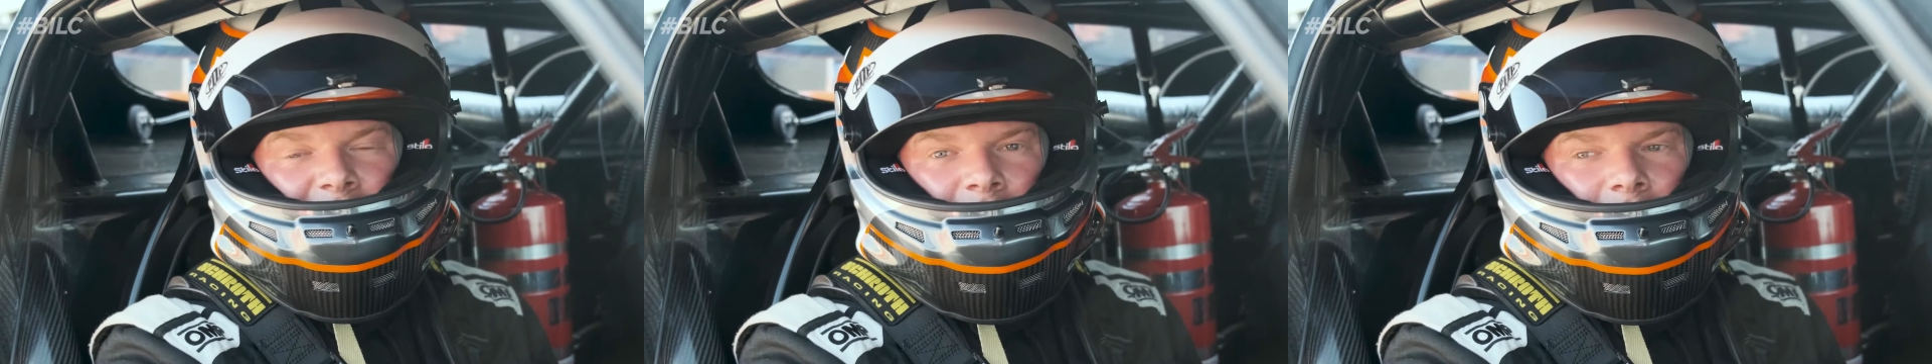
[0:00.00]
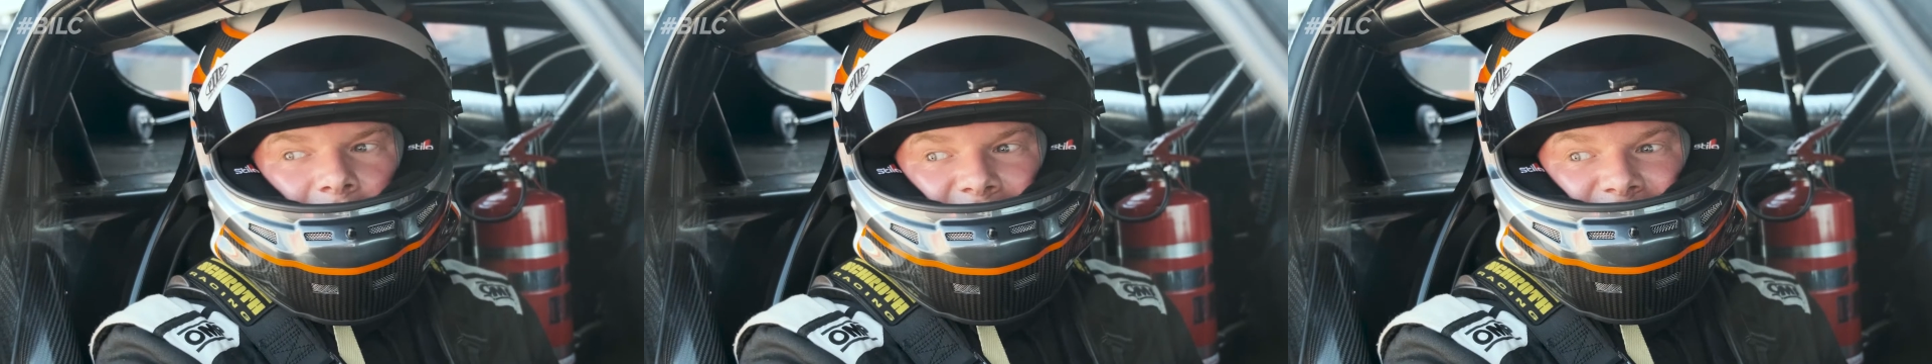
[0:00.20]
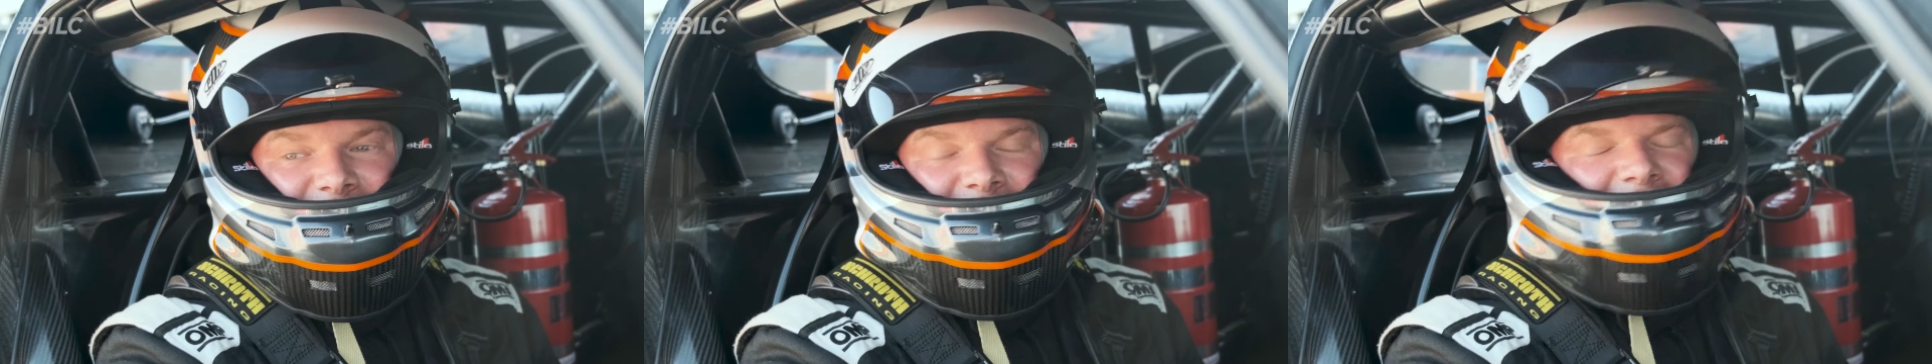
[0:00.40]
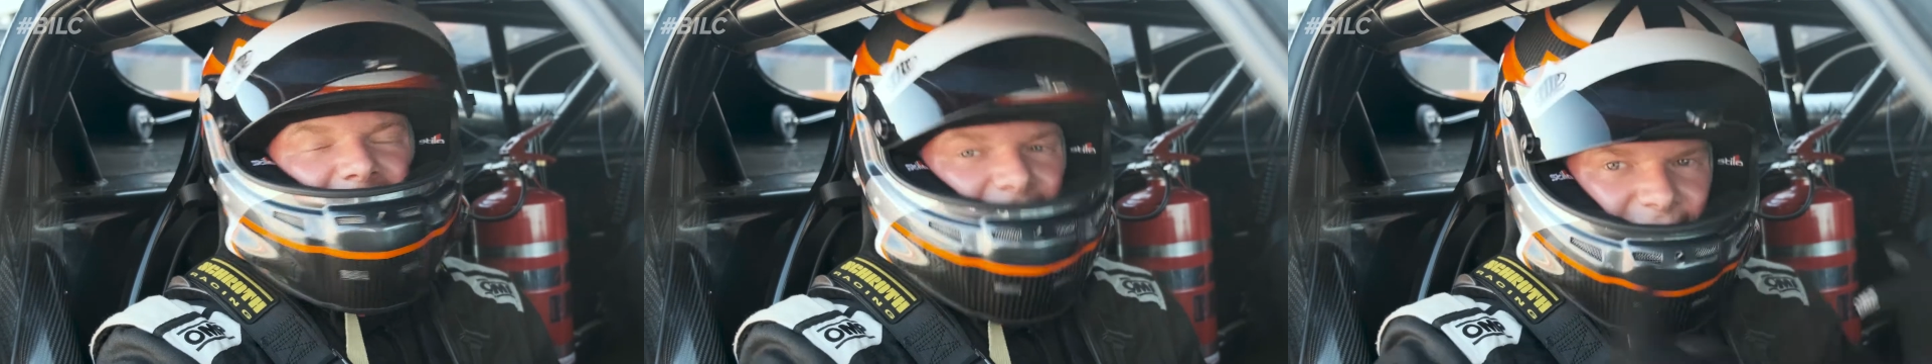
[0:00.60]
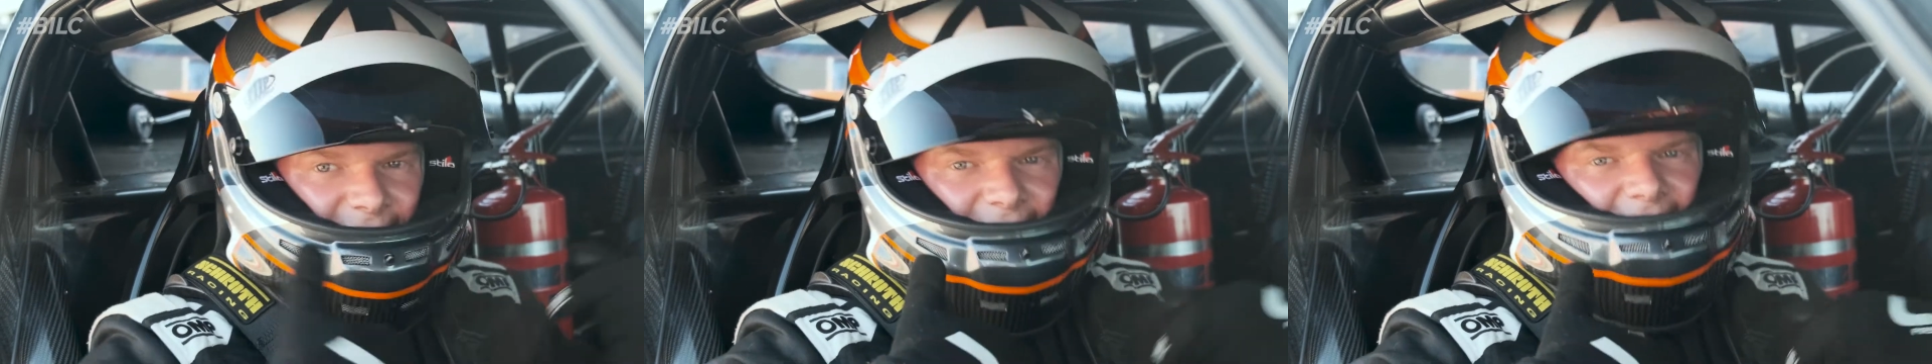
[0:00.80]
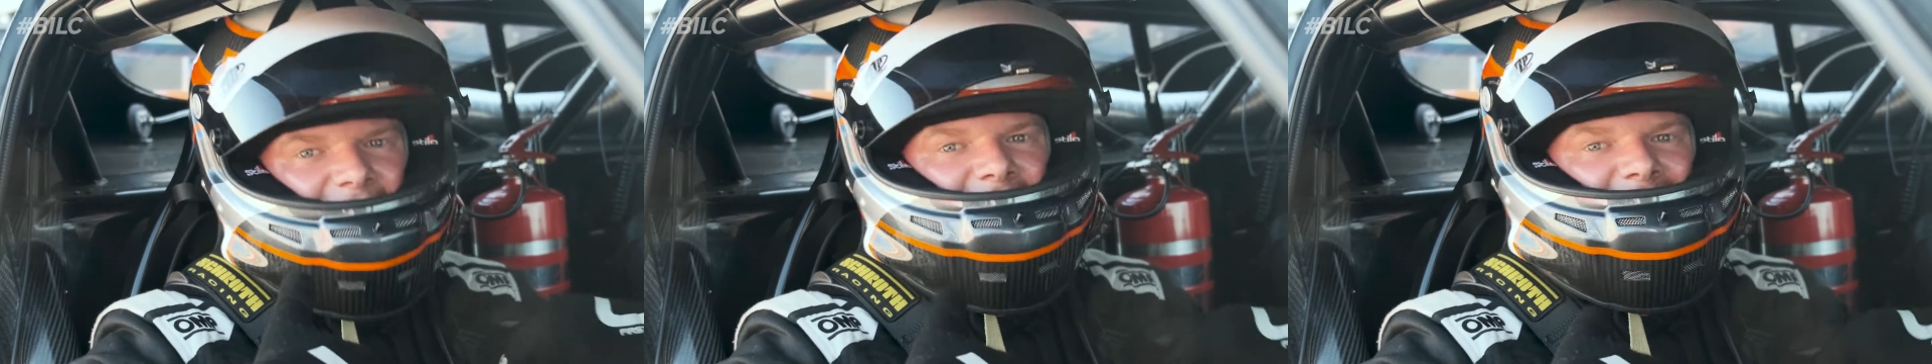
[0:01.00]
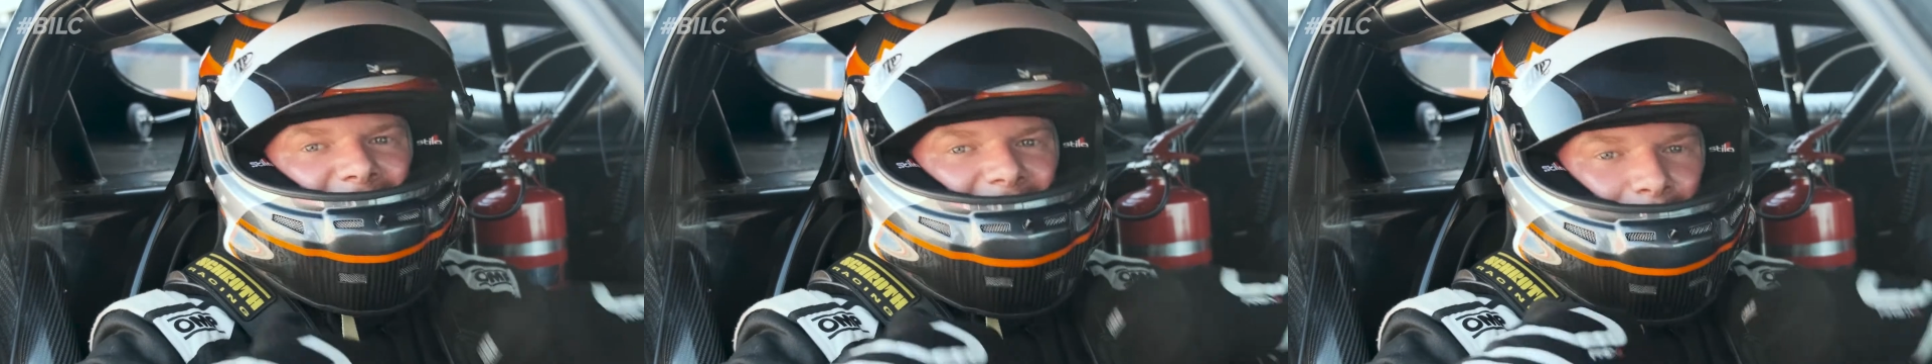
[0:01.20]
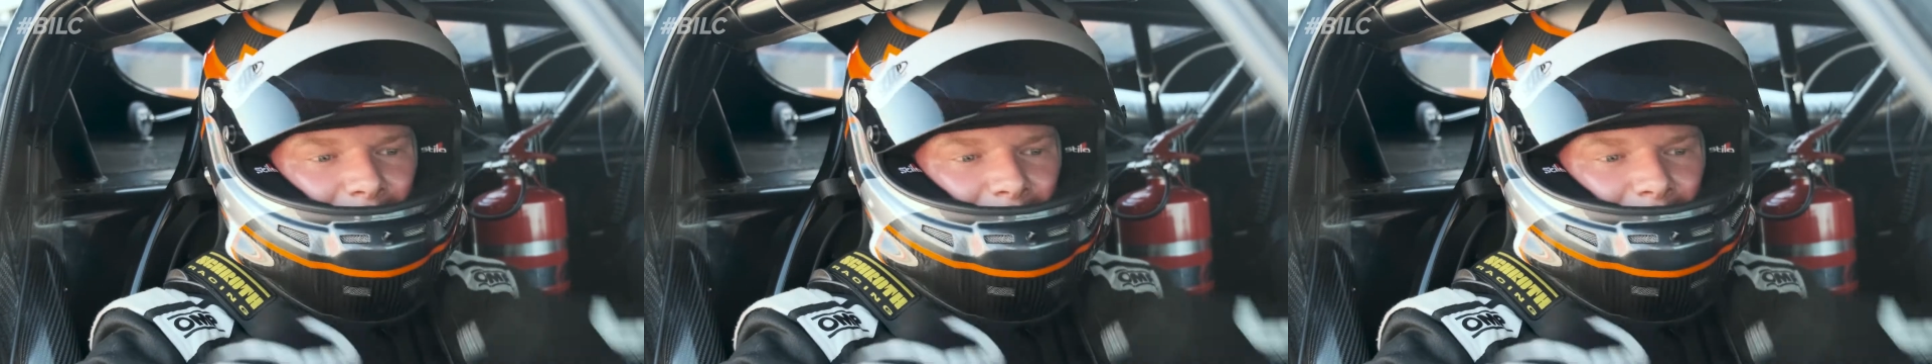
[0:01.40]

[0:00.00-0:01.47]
hot, I am